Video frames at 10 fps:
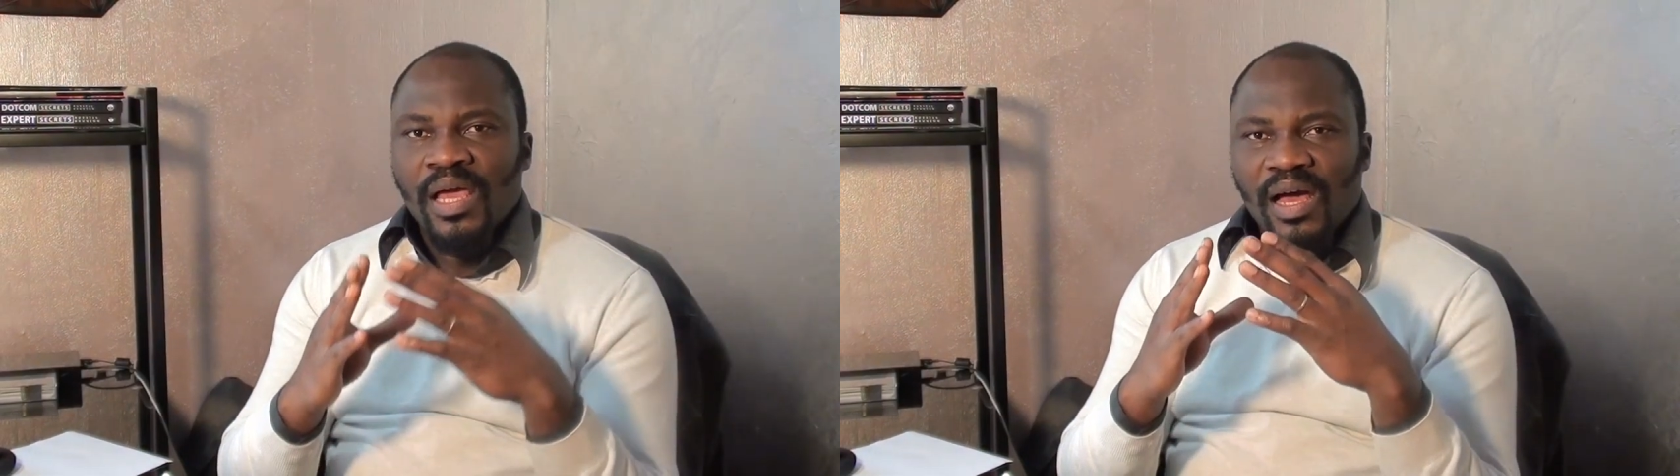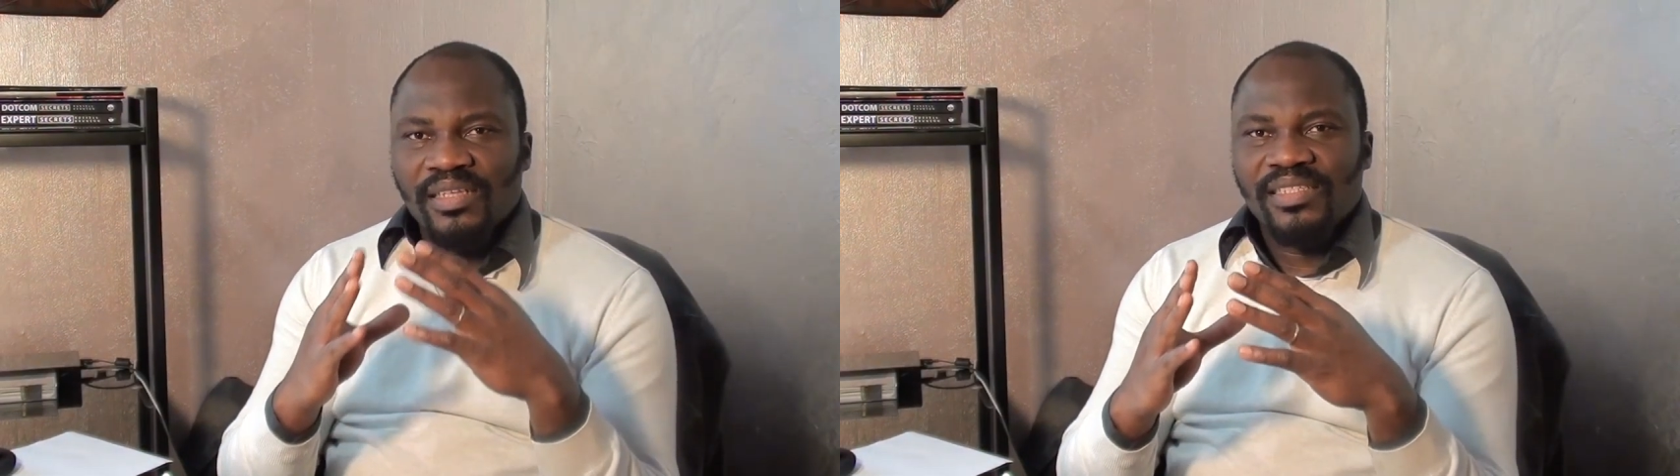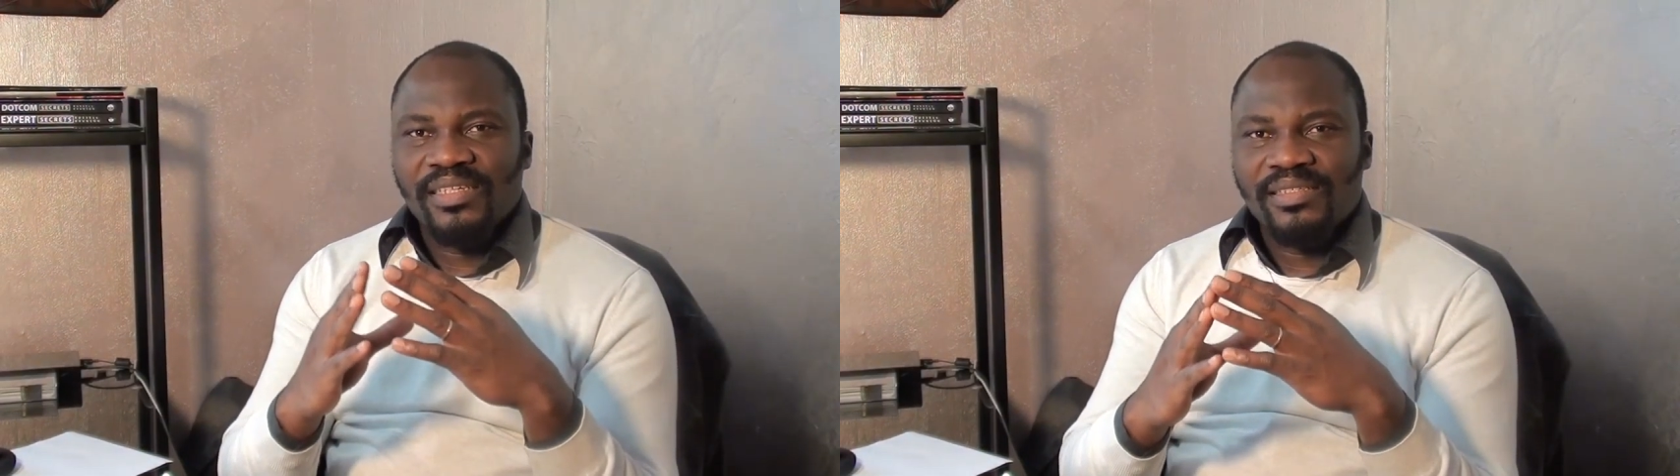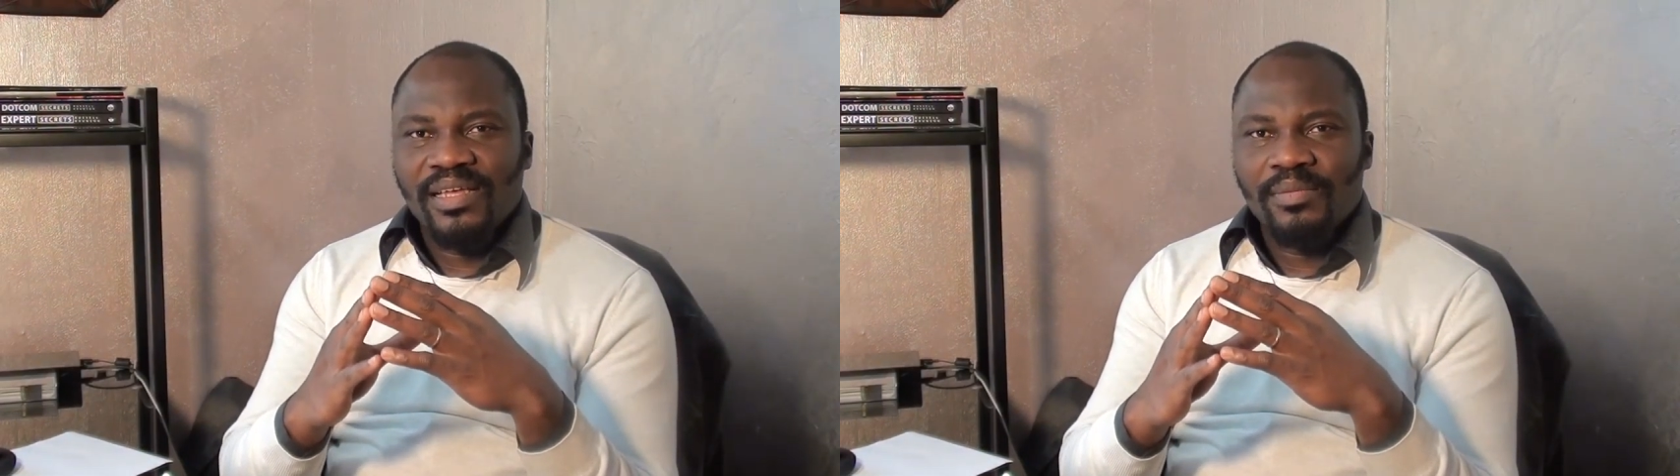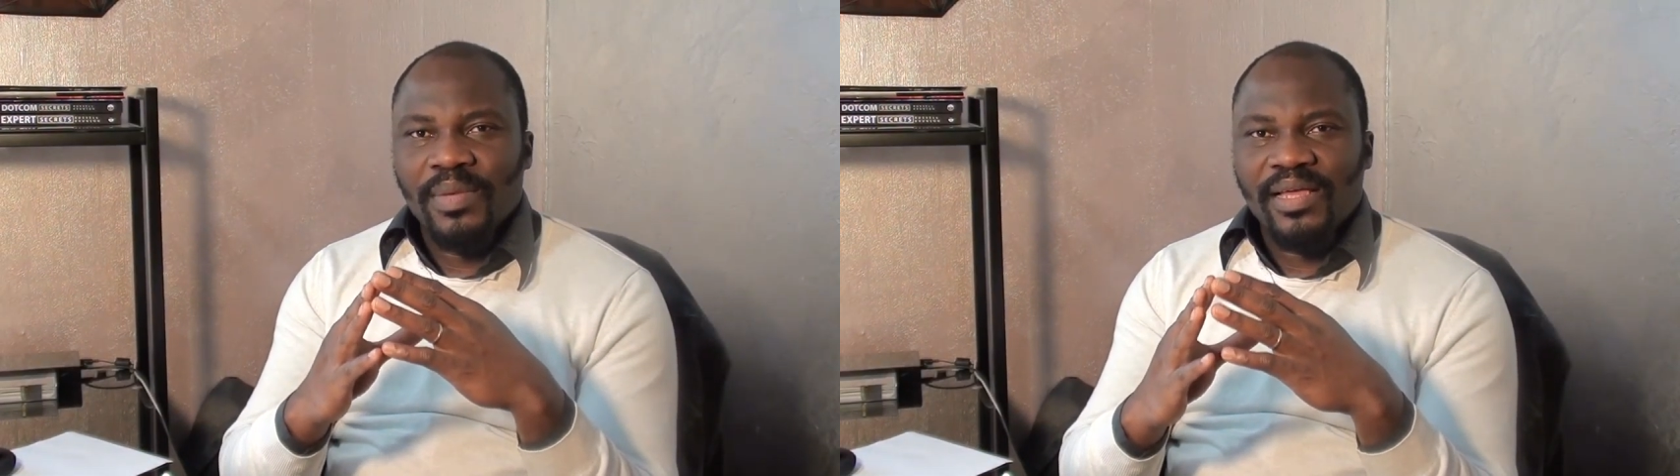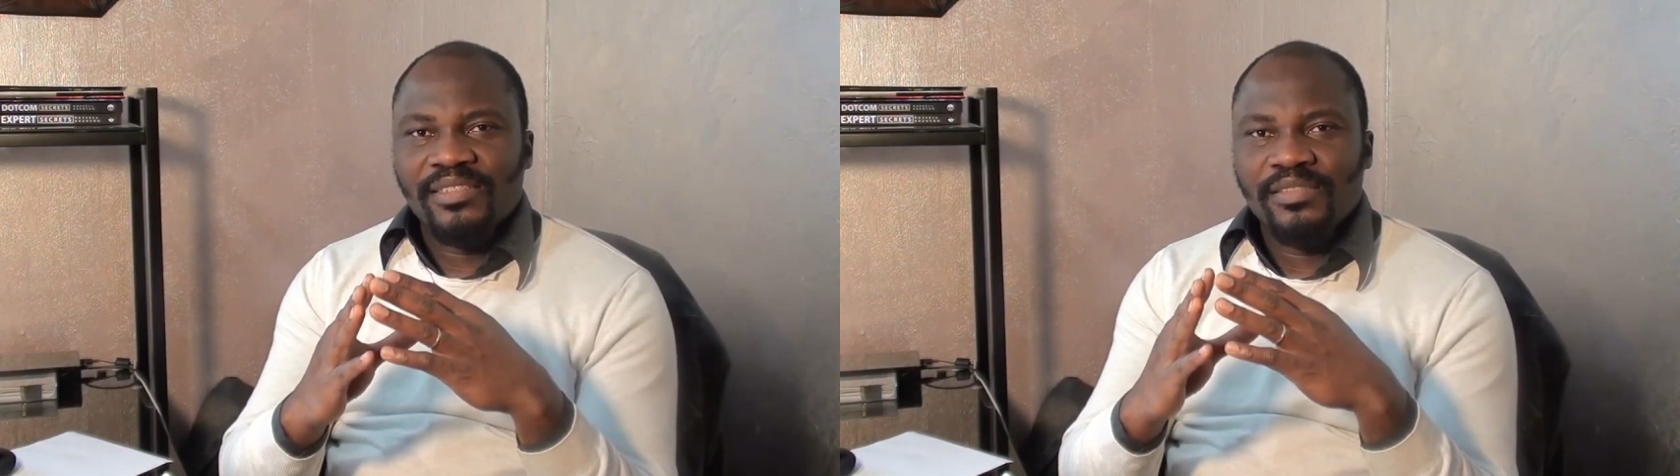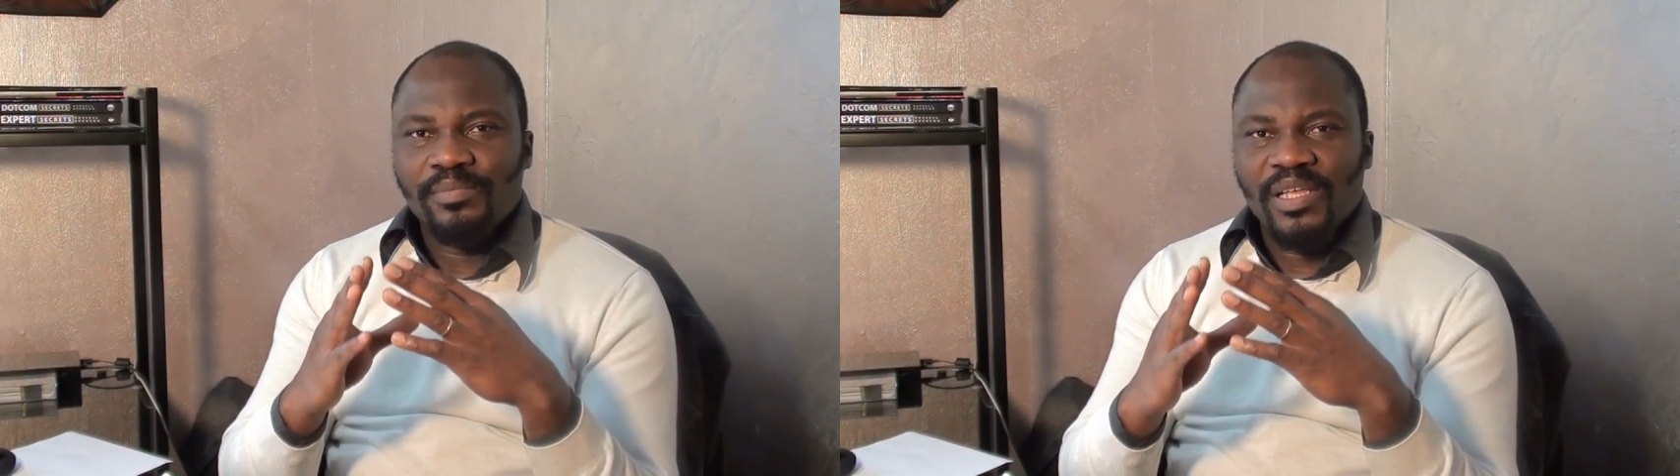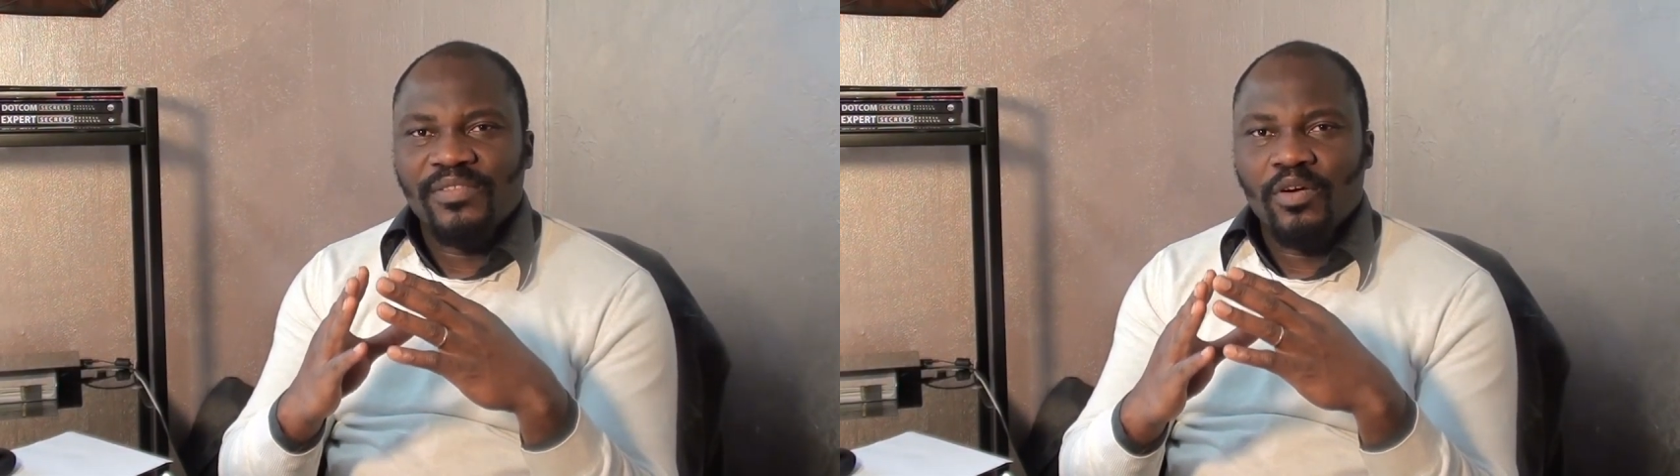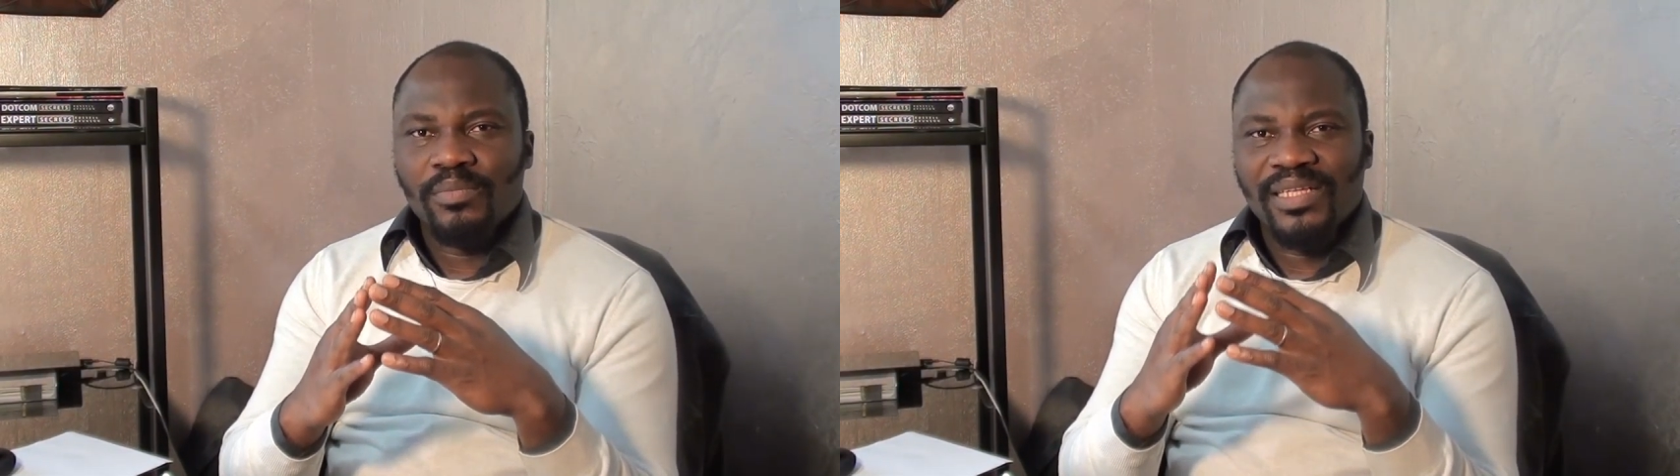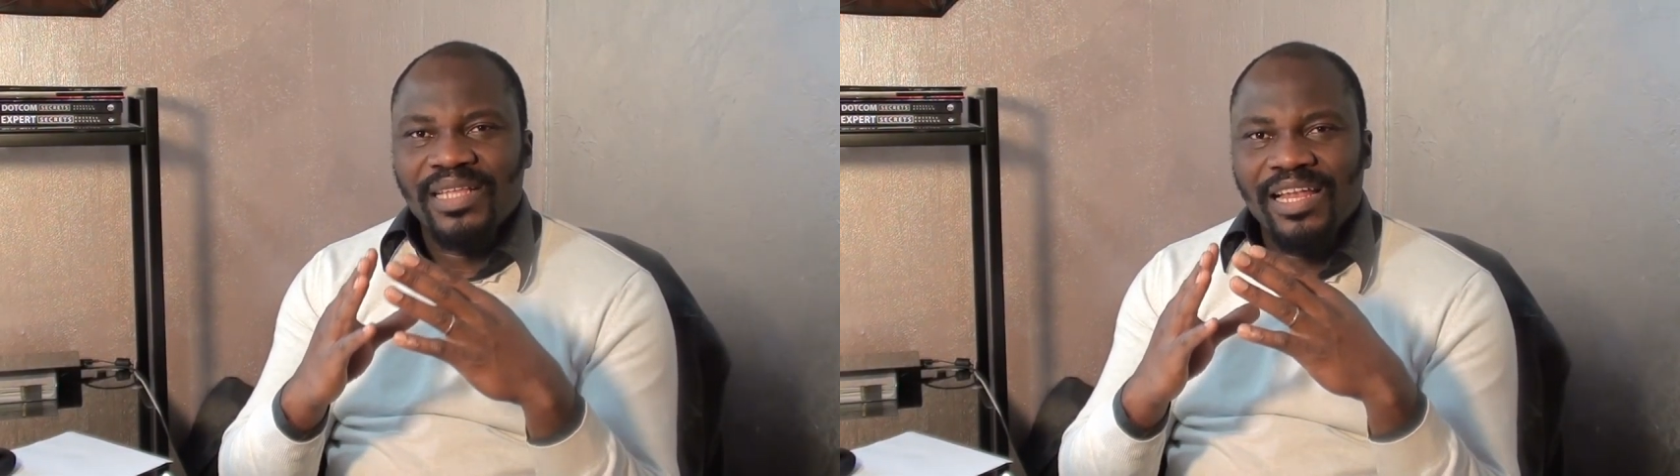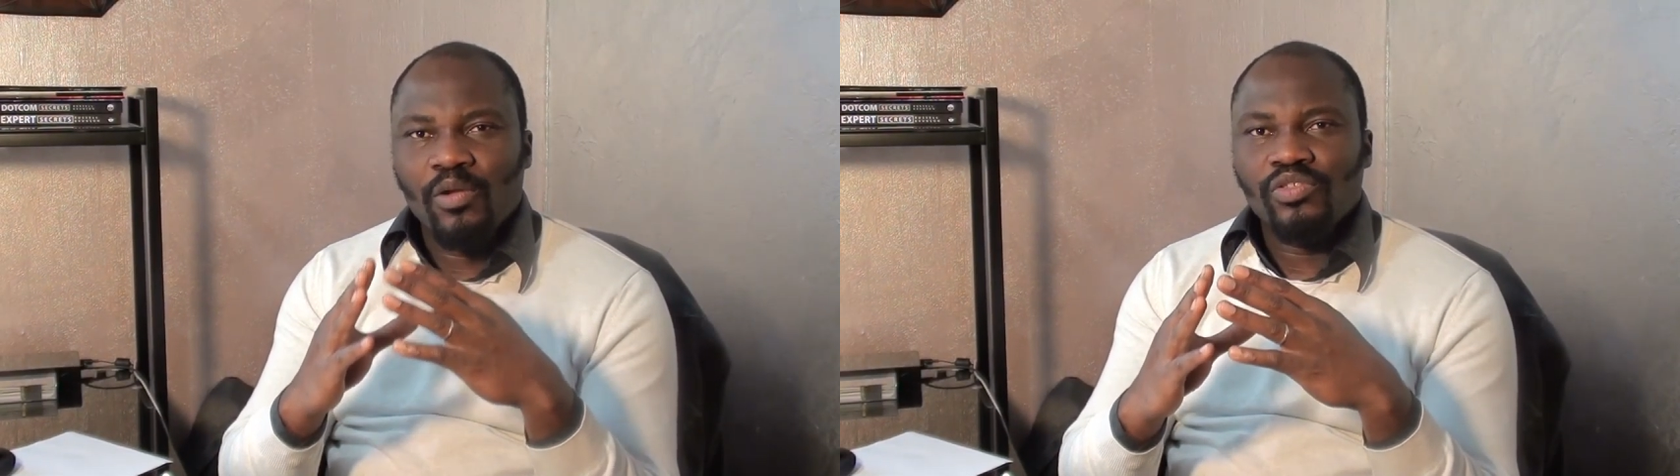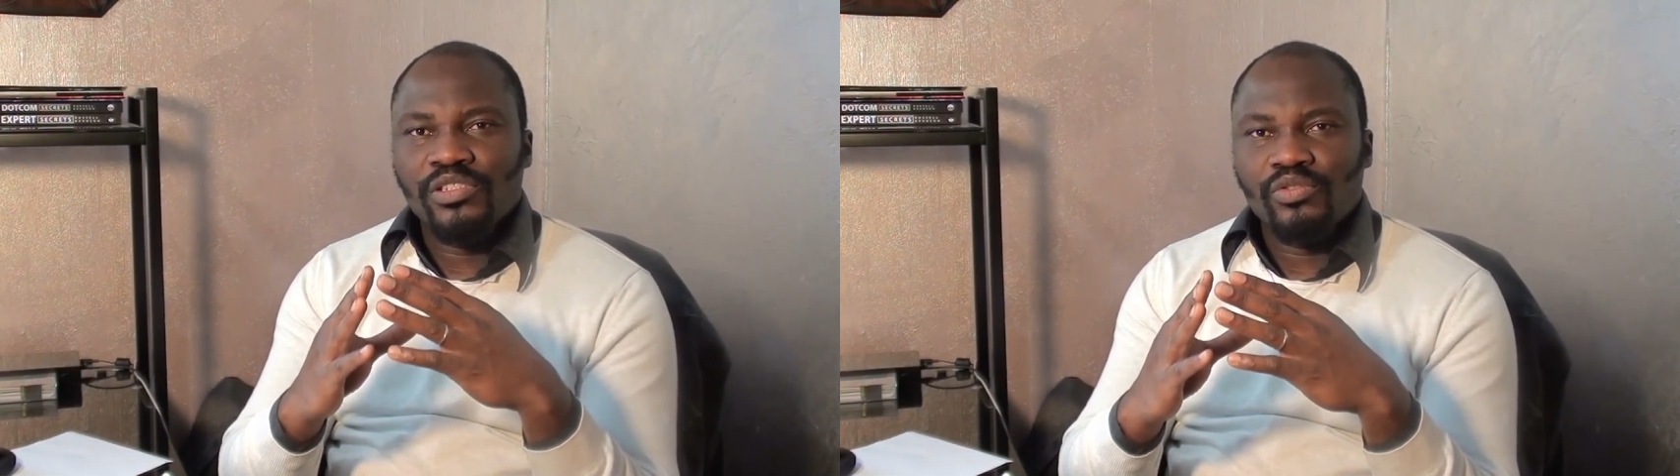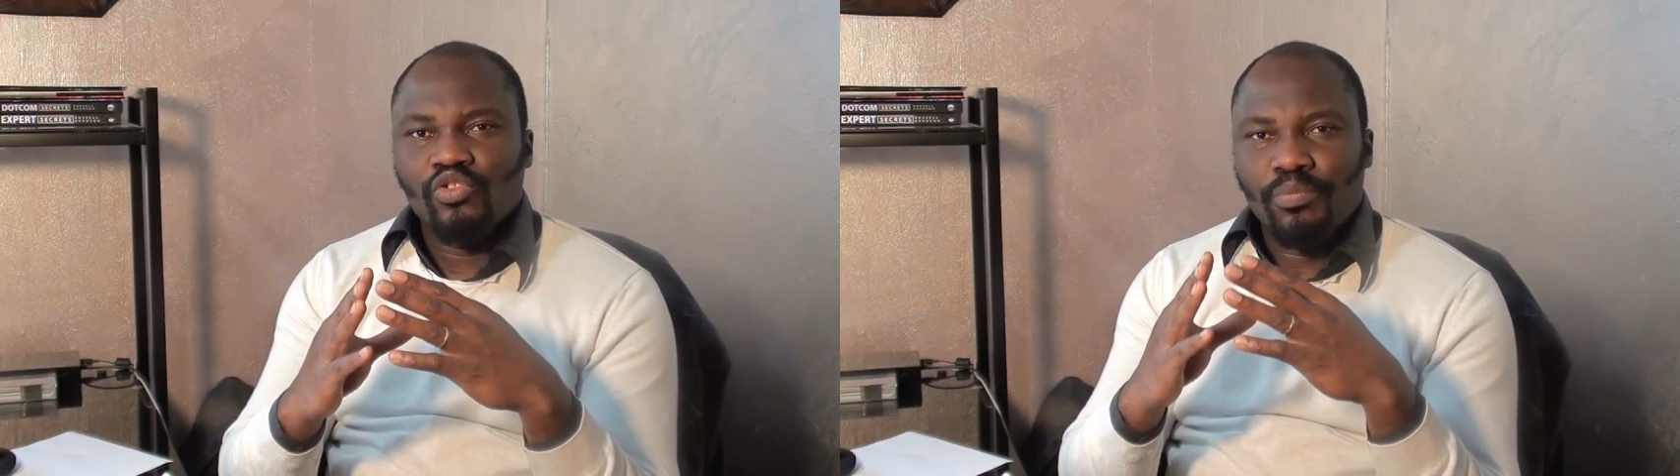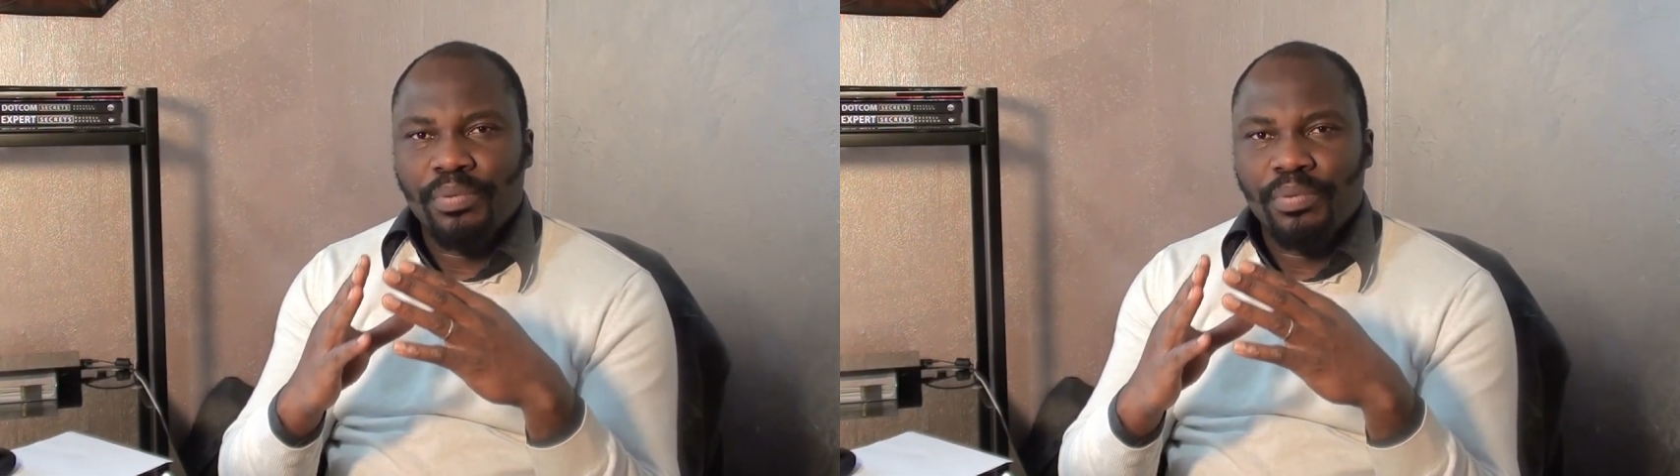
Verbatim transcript: A digital marketing platform that allows you to